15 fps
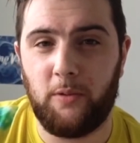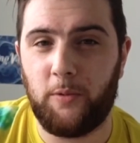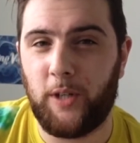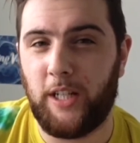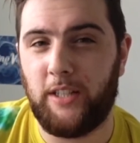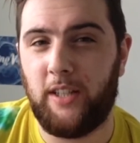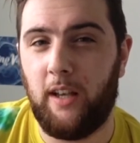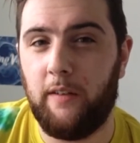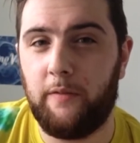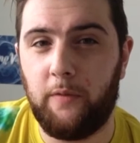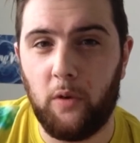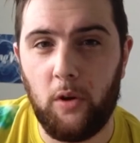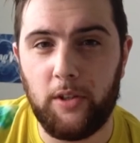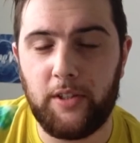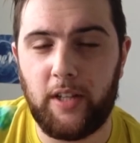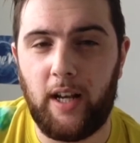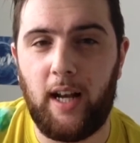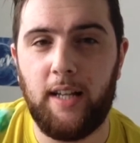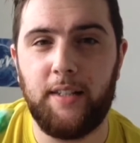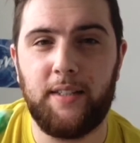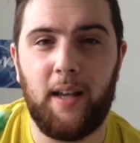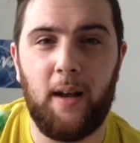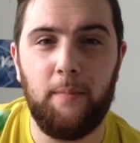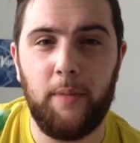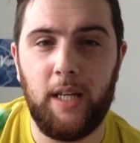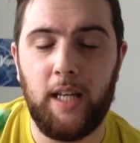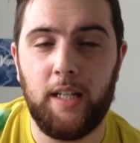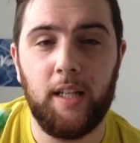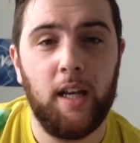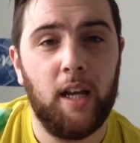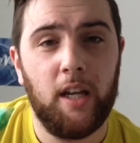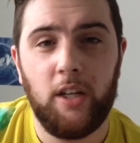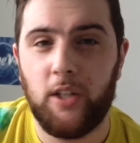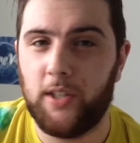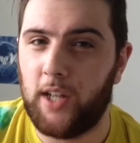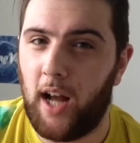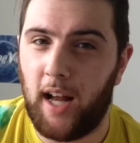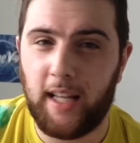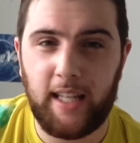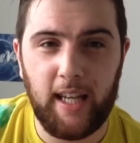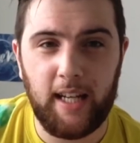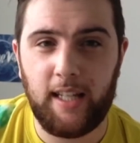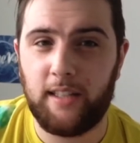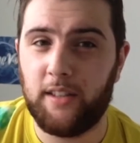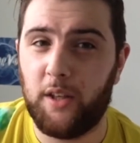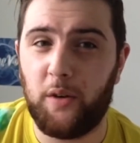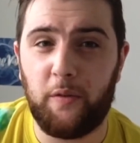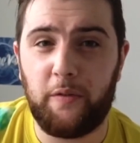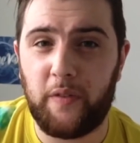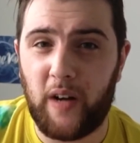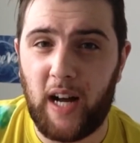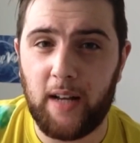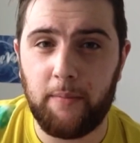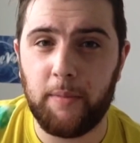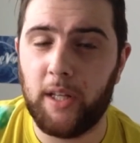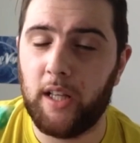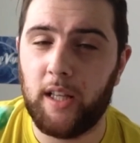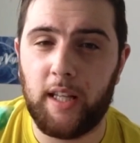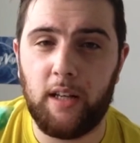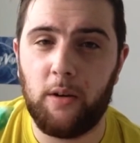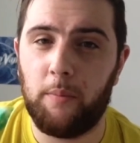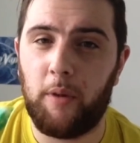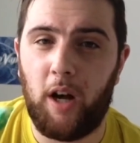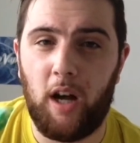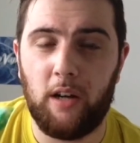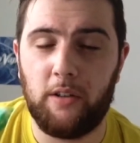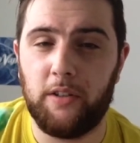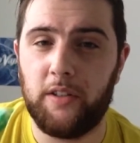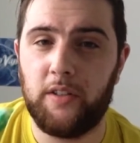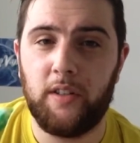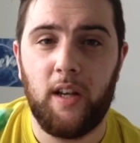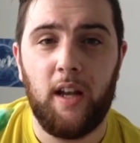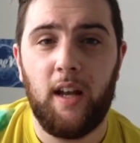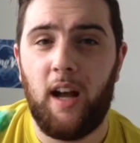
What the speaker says: And when I say full-size, I mean you're not getting little 5 milliliter bottles.